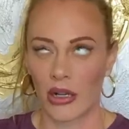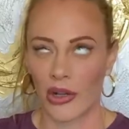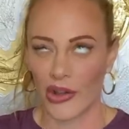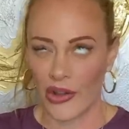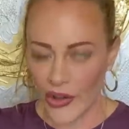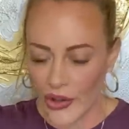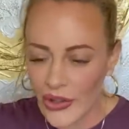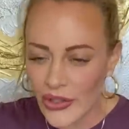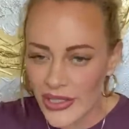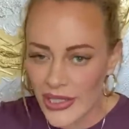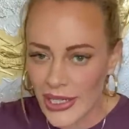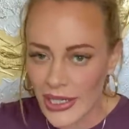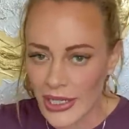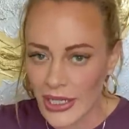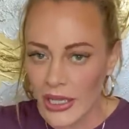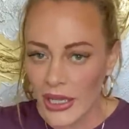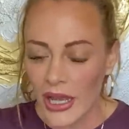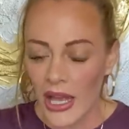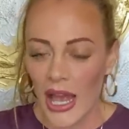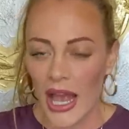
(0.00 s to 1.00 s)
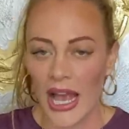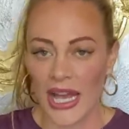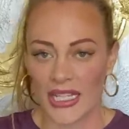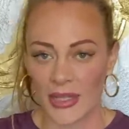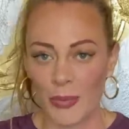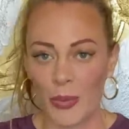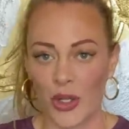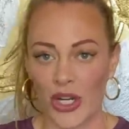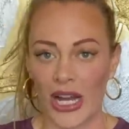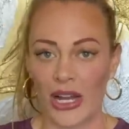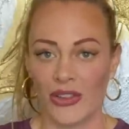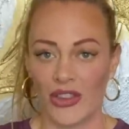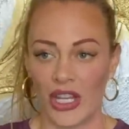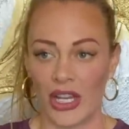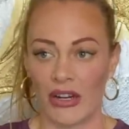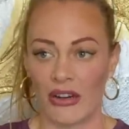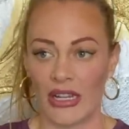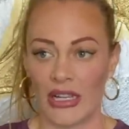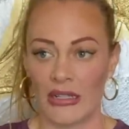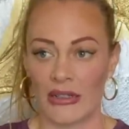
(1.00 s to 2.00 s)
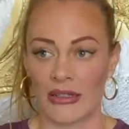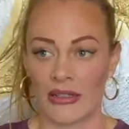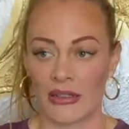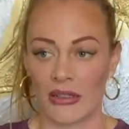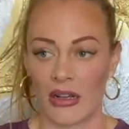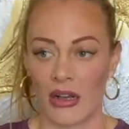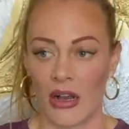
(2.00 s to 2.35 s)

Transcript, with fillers: Halsey, has put out there is,